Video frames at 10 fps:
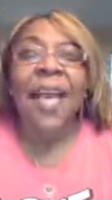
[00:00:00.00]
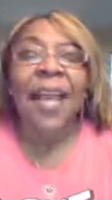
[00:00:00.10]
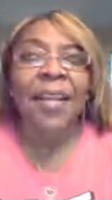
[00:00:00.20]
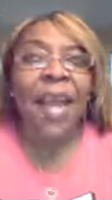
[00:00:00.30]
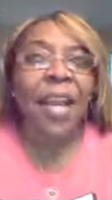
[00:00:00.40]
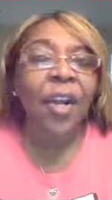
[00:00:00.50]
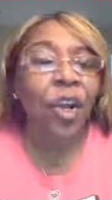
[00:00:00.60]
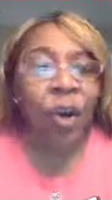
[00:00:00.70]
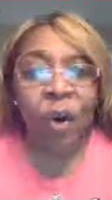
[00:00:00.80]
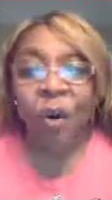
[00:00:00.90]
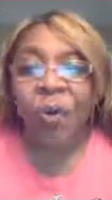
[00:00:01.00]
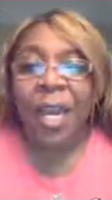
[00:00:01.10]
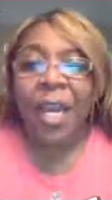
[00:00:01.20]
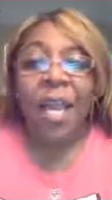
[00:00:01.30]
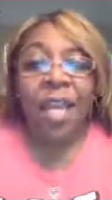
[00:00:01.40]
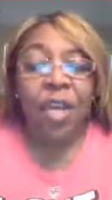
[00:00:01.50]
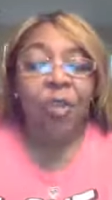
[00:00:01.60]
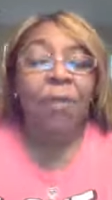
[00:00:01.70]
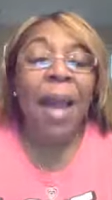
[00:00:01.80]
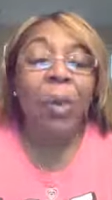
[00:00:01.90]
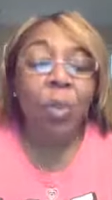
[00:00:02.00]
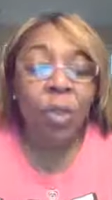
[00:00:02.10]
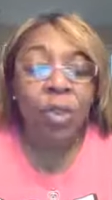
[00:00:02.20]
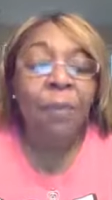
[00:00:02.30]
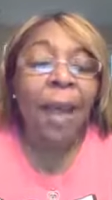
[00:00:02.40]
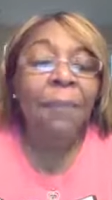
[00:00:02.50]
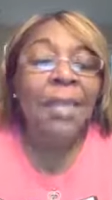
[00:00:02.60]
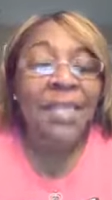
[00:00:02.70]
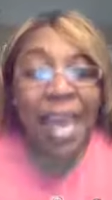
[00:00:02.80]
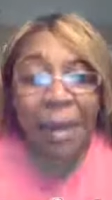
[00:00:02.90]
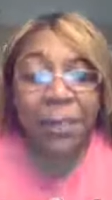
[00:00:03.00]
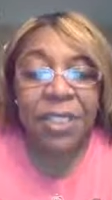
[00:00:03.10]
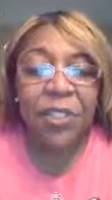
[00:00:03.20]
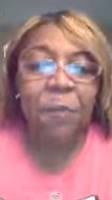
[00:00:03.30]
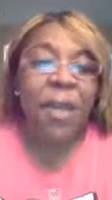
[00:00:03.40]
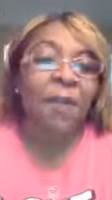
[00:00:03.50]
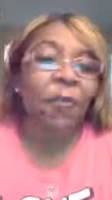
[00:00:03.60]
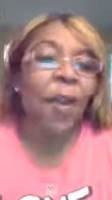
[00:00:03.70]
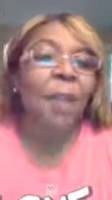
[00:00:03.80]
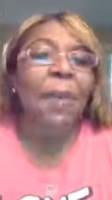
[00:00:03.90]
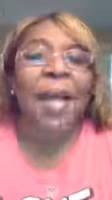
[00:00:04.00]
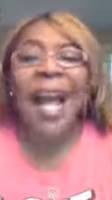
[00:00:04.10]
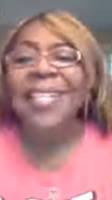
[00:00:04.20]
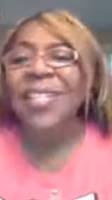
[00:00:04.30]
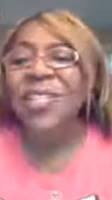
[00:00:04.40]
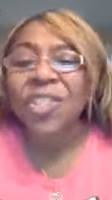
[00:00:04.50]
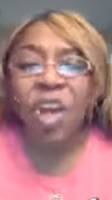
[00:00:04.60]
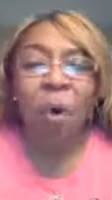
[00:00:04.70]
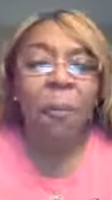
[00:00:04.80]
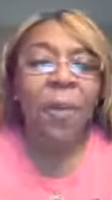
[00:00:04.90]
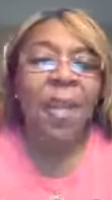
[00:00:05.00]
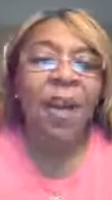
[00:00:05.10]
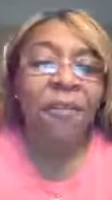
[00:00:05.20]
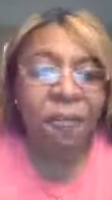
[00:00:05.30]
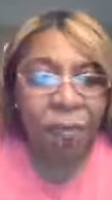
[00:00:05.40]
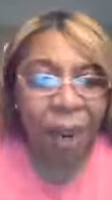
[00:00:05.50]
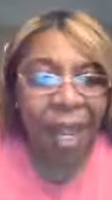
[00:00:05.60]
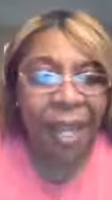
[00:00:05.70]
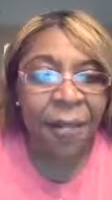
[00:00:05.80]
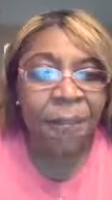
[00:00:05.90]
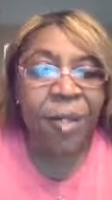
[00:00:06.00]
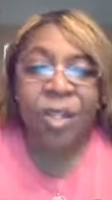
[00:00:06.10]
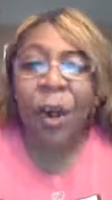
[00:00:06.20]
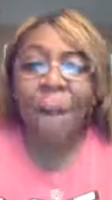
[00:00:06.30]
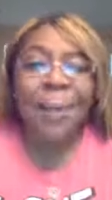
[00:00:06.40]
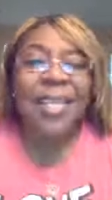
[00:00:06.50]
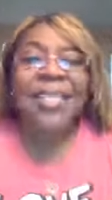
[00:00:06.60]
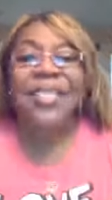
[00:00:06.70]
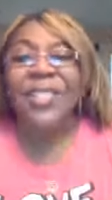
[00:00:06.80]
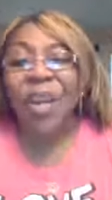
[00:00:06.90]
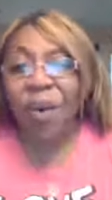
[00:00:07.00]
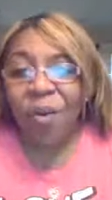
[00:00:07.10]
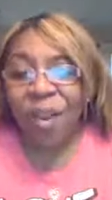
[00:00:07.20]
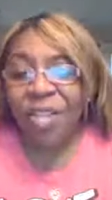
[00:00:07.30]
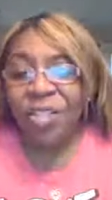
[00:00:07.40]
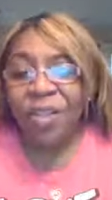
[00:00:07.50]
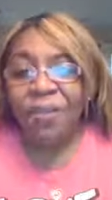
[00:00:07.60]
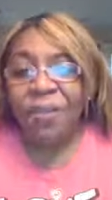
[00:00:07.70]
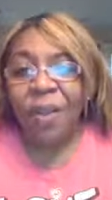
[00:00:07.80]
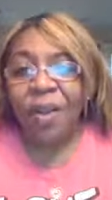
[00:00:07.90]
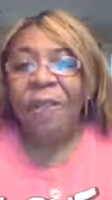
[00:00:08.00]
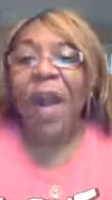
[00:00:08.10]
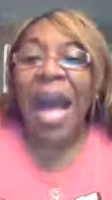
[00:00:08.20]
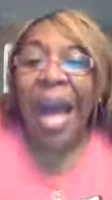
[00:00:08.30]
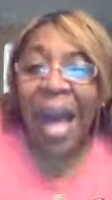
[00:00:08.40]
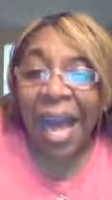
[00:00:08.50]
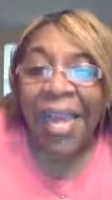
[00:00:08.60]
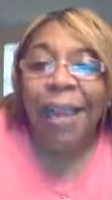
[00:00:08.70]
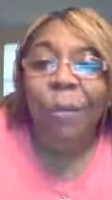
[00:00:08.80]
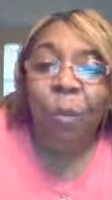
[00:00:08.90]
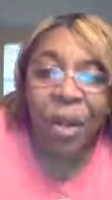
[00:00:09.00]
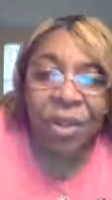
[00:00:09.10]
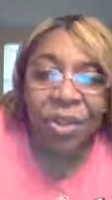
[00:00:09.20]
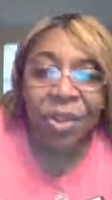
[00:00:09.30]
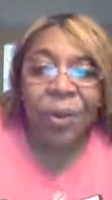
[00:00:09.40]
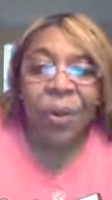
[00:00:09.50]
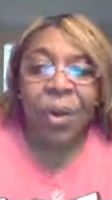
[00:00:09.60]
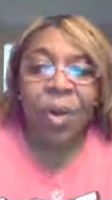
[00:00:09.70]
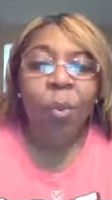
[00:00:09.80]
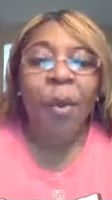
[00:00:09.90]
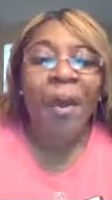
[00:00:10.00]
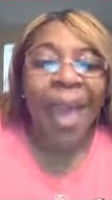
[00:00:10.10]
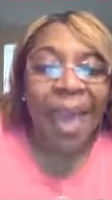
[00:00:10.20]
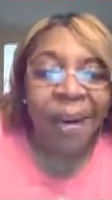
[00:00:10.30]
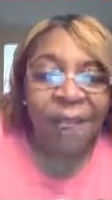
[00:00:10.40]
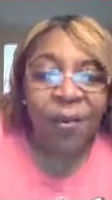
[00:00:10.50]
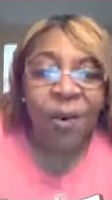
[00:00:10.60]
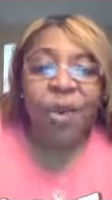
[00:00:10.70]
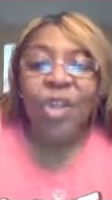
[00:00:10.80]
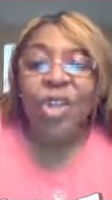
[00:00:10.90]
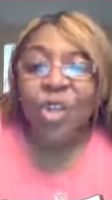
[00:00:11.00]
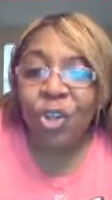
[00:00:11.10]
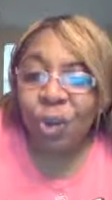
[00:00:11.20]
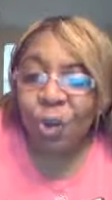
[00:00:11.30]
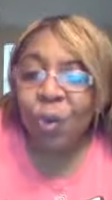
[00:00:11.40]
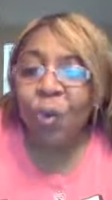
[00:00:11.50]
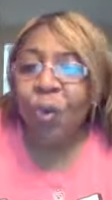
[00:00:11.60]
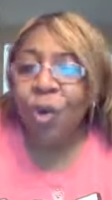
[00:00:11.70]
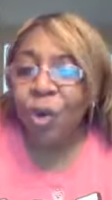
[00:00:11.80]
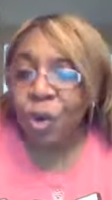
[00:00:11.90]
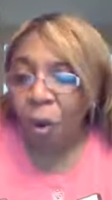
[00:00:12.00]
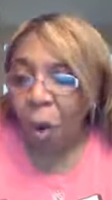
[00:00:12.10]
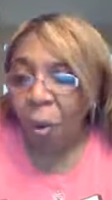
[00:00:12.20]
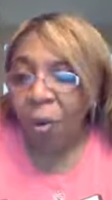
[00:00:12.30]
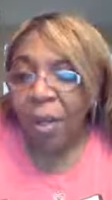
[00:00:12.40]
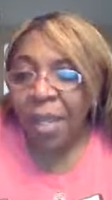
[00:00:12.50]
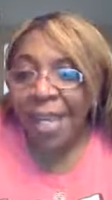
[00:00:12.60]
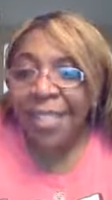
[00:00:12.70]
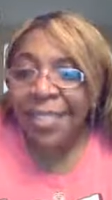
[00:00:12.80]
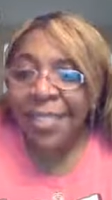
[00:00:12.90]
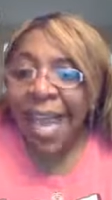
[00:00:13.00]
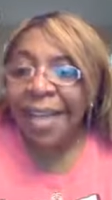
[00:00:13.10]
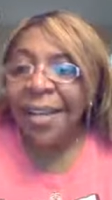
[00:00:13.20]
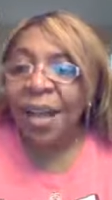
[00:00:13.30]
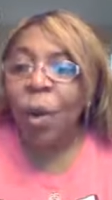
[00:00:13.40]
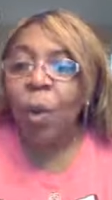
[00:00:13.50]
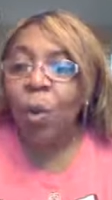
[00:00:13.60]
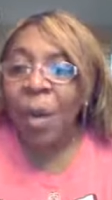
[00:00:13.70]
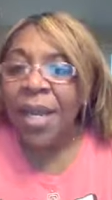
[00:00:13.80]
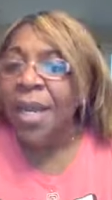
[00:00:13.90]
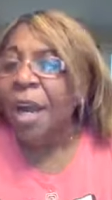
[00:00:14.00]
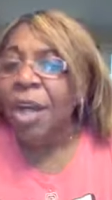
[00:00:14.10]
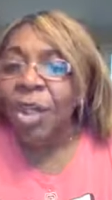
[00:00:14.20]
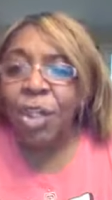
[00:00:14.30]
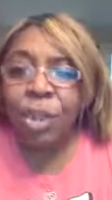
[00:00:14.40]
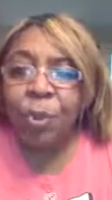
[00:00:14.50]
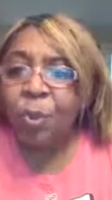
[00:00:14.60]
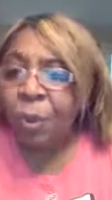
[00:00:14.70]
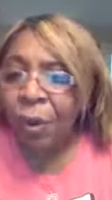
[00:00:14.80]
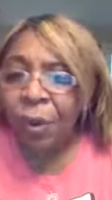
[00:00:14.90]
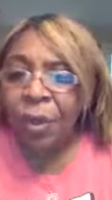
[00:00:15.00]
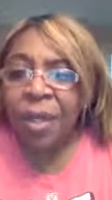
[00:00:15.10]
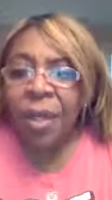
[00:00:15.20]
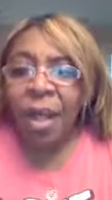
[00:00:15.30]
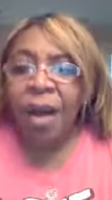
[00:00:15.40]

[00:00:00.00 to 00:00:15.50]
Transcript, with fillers: that that occur that you might you might be tempted to be afraid, but God says, "Don't be afraid. Don't be discouraged, for I am with you wherever you go." Is that not already a good word?